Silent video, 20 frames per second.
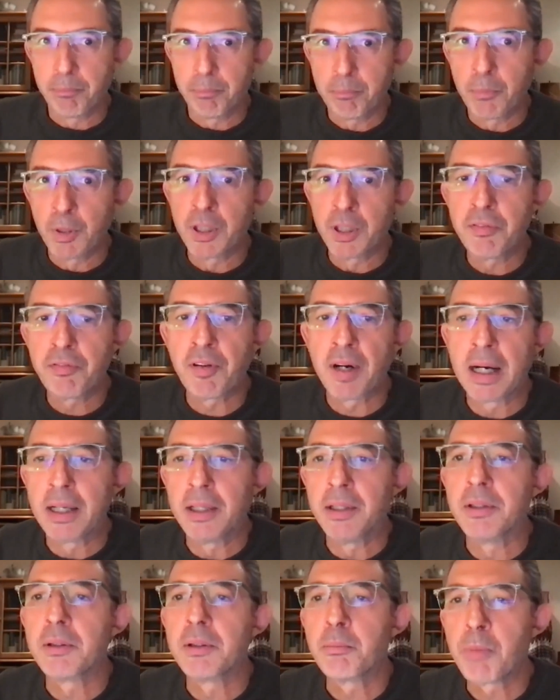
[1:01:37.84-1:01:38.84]

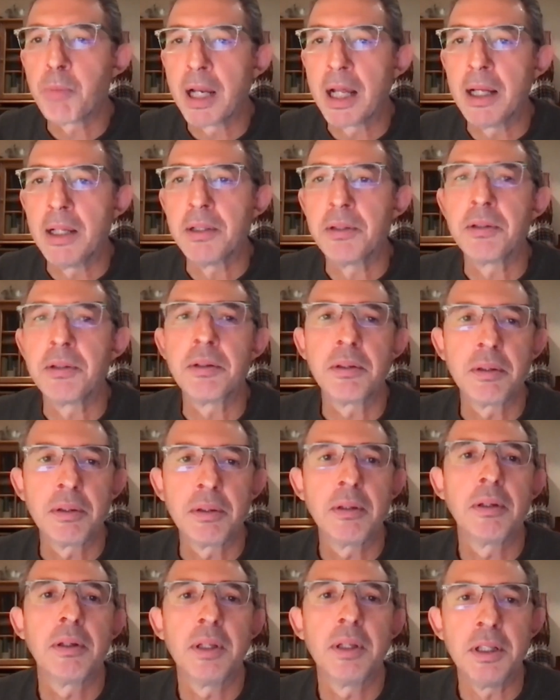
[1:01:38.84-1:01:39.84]
modified plant
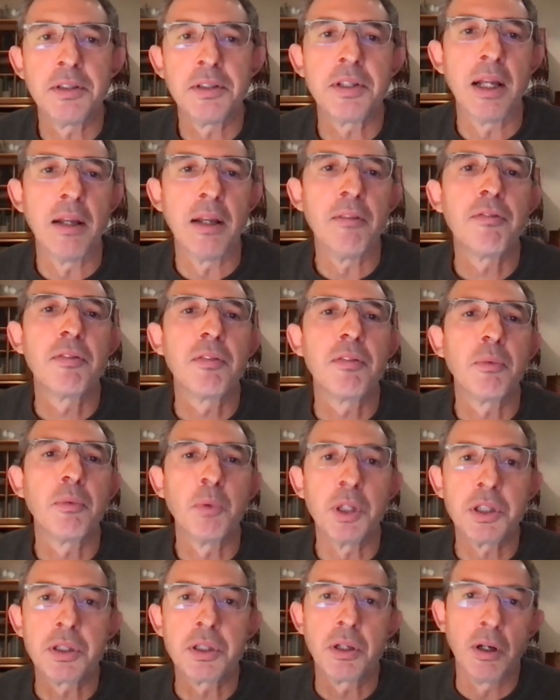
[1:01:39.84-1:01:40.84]
itself,
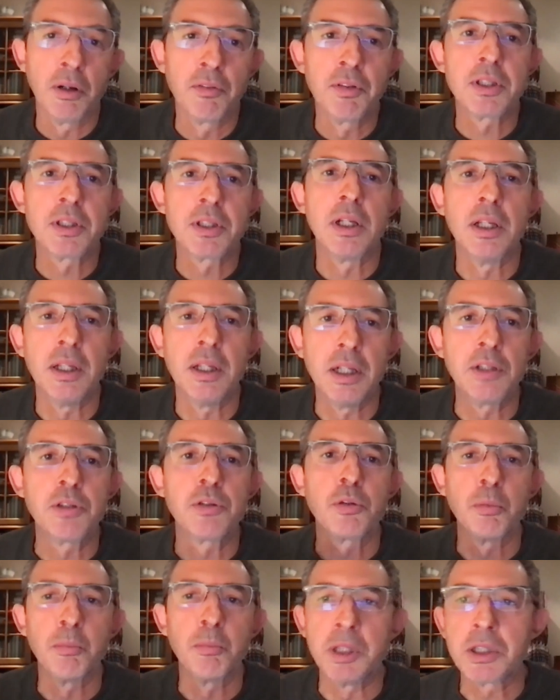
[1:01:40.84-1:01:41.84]
which obviously needs
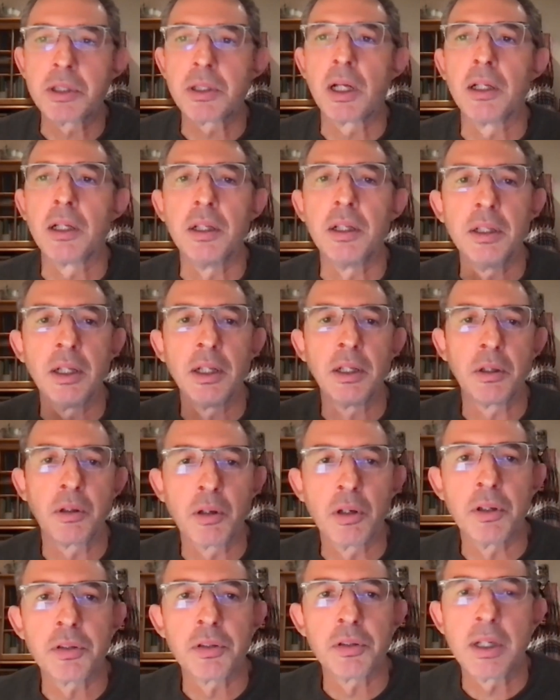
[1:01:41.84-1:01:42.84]
to be studied and
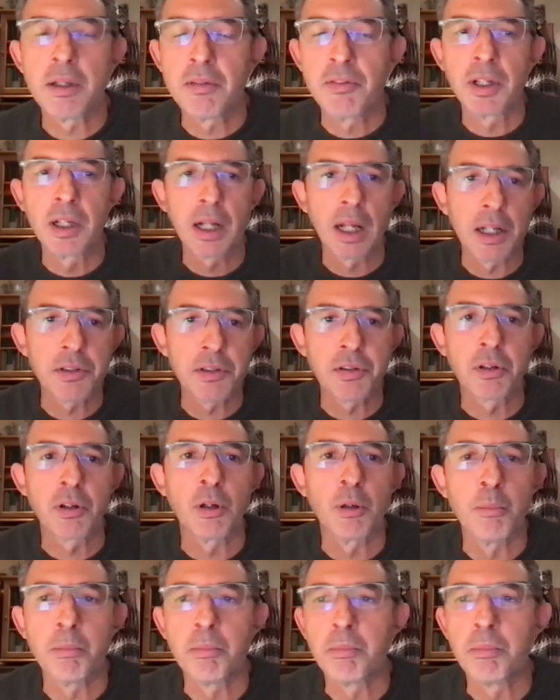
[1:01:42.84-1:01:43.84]
goes, even
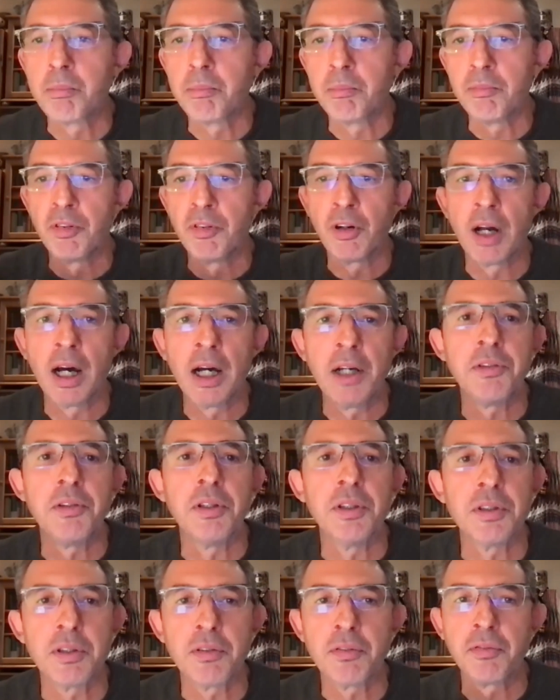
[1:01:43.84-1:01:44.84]
classical
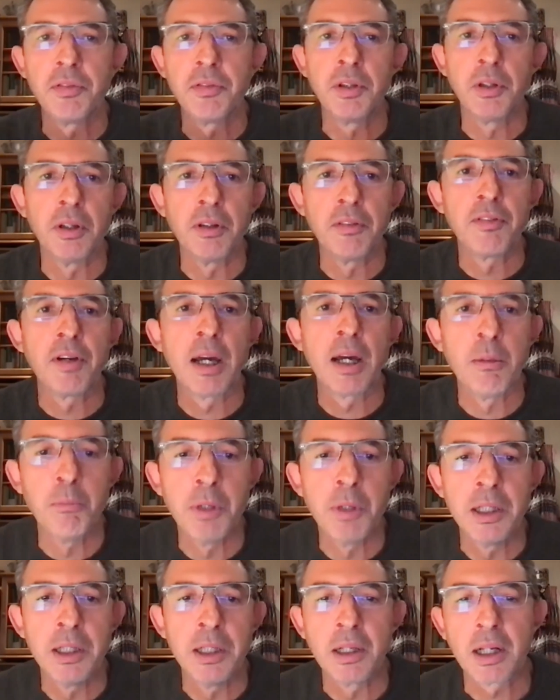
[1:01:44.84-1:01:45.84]
varieties, if I
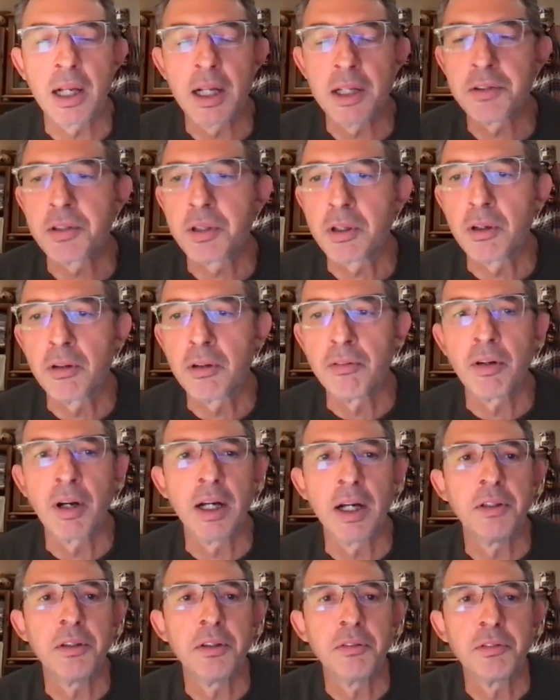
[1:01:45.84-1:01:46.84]
breed a classical
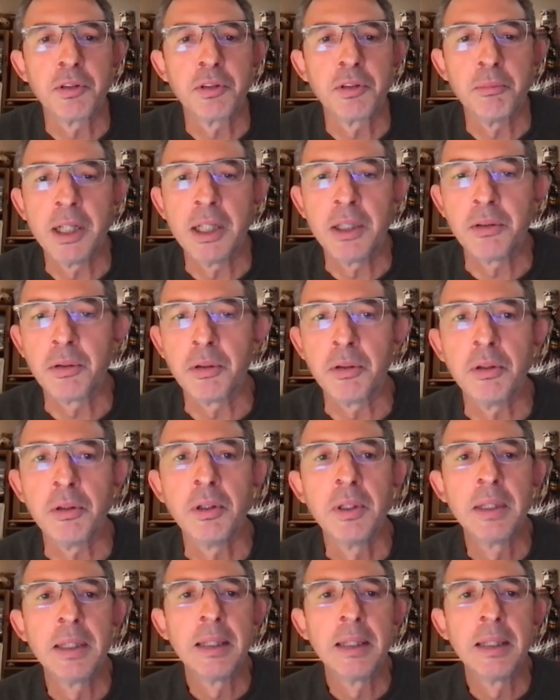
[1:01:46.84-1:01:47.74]
variety of tomato,